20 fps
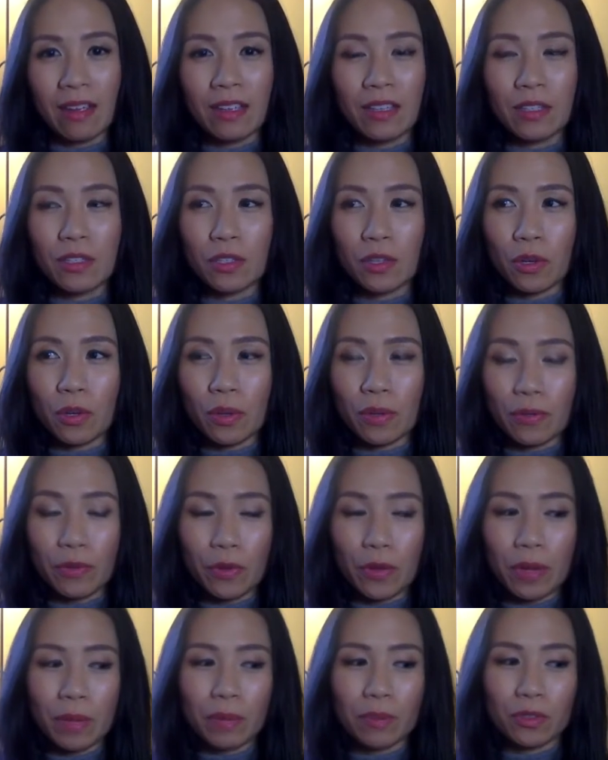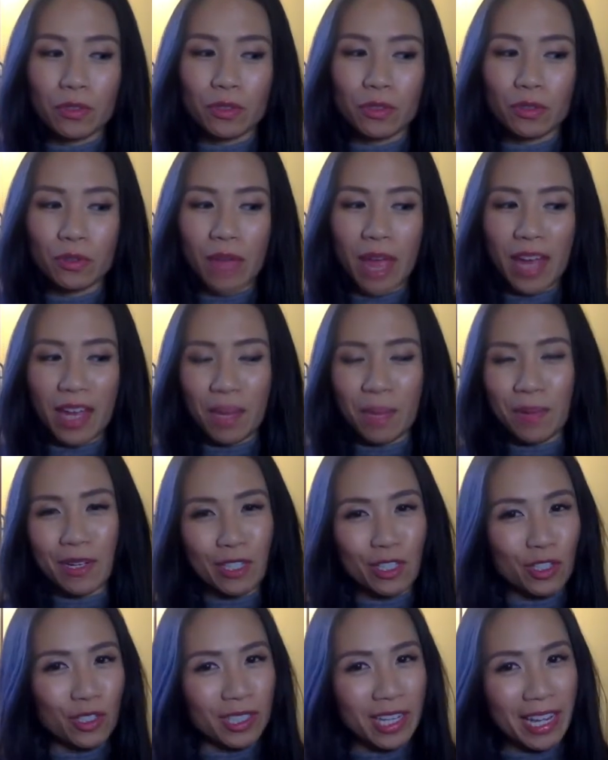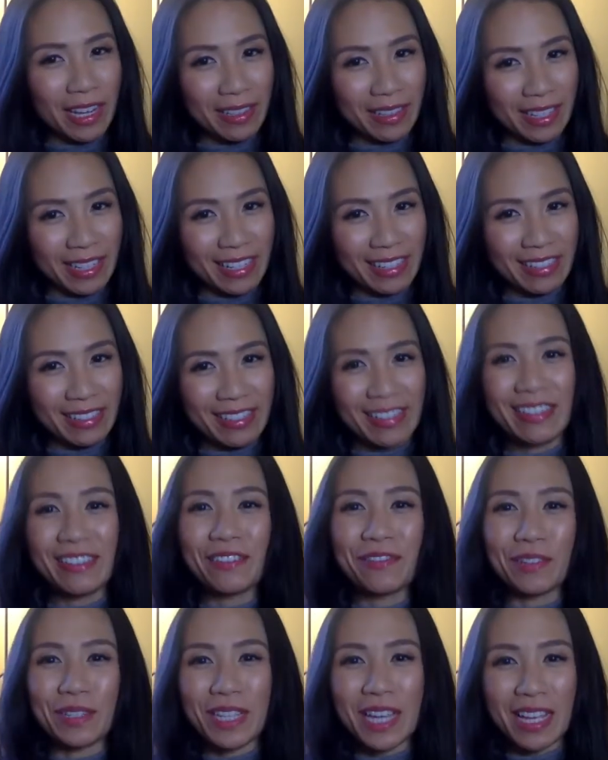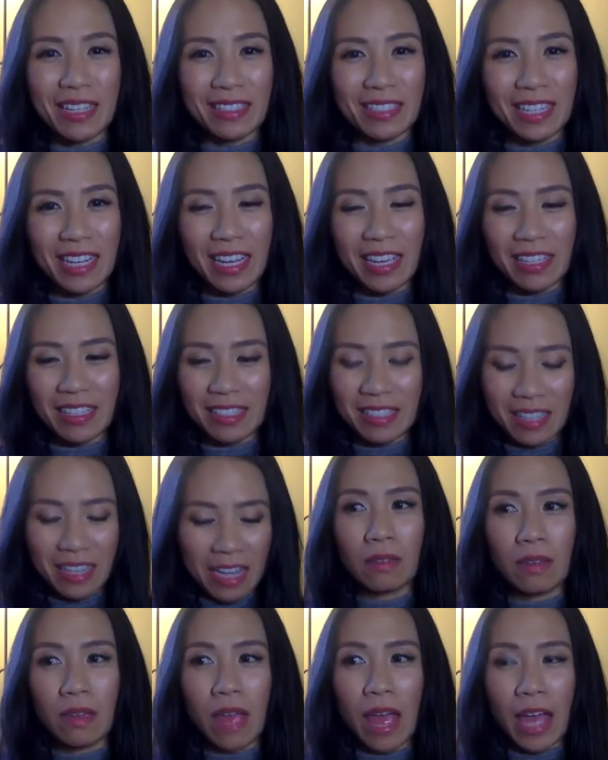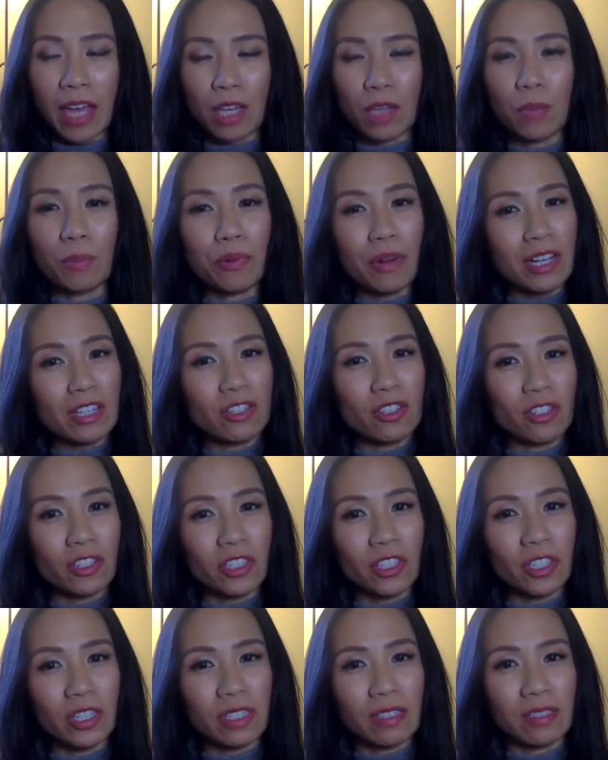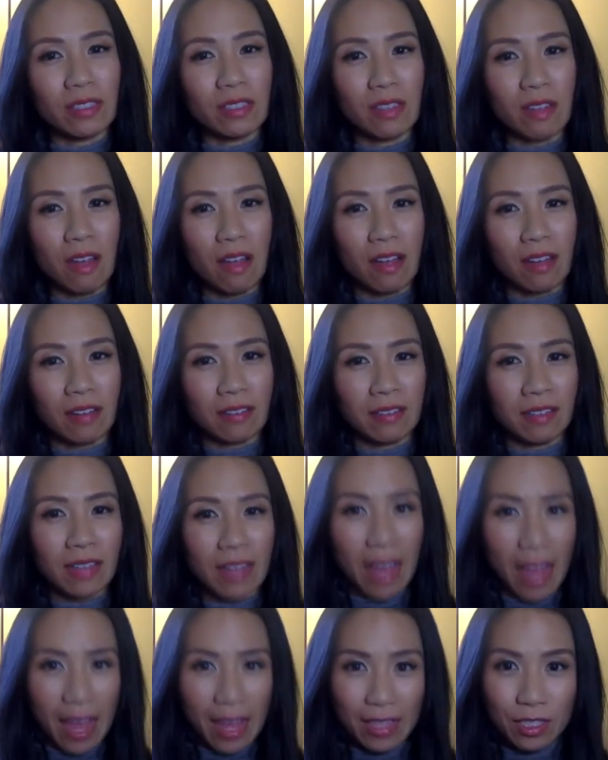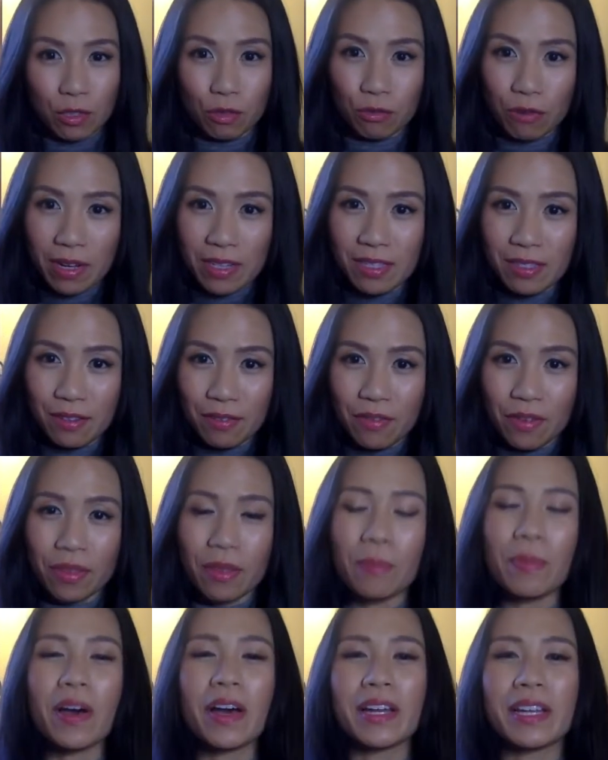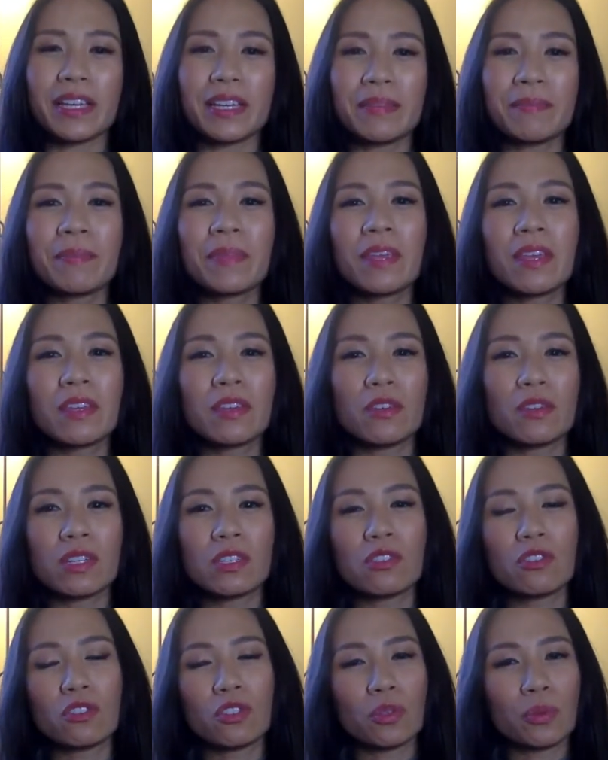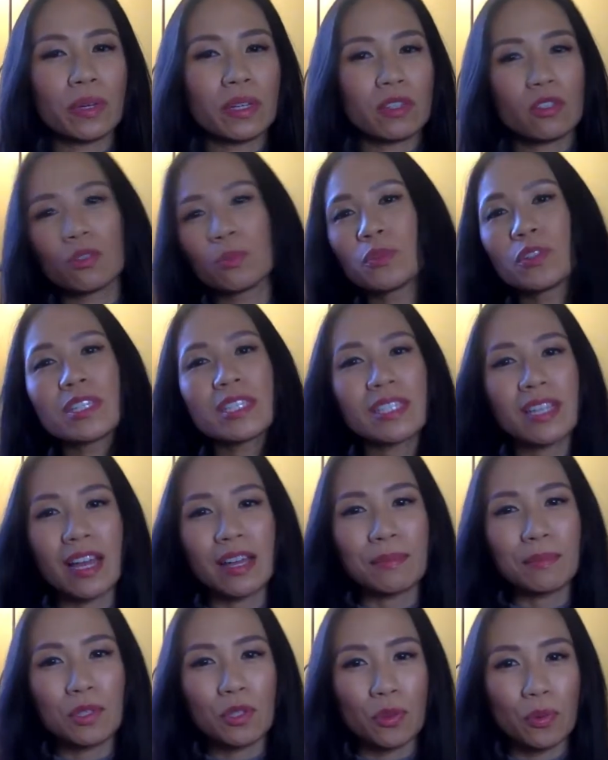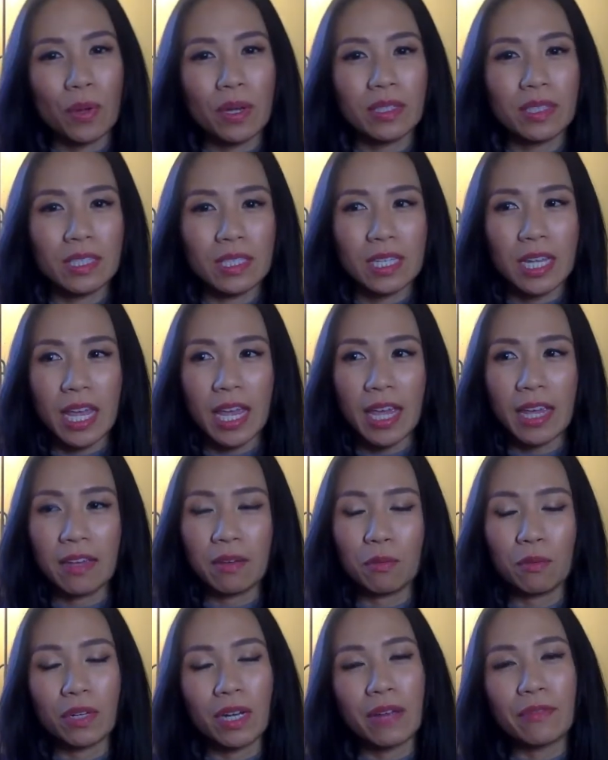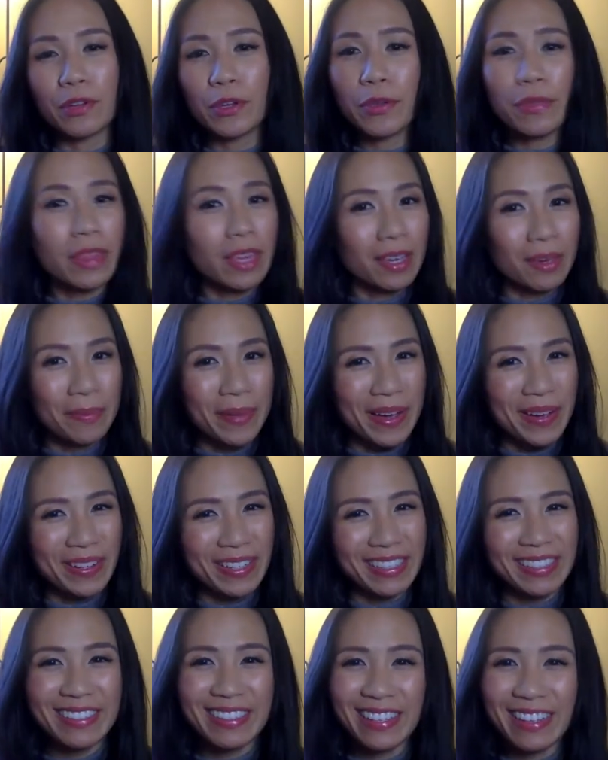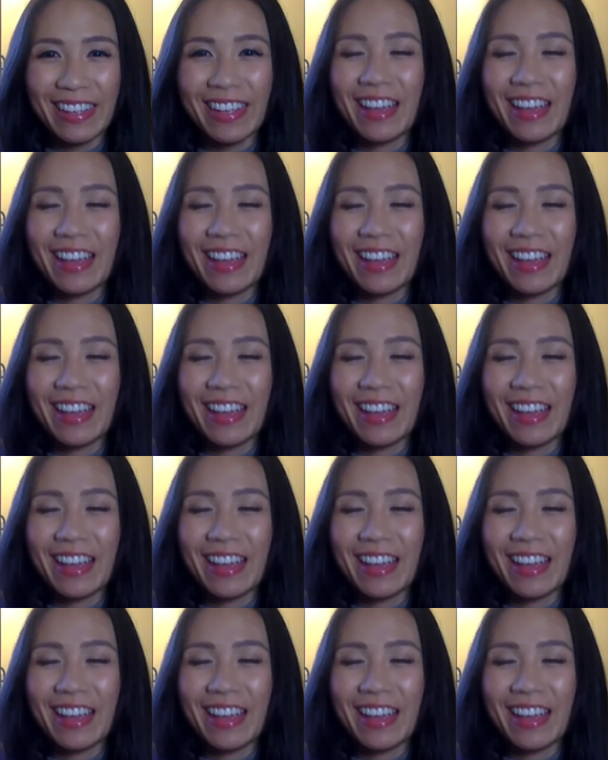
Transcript: So if you're able to do acupuncture daily for 10 days, acupressure is not as aggressive on the body. You can do it numerous times throughout the day whenever you think about it.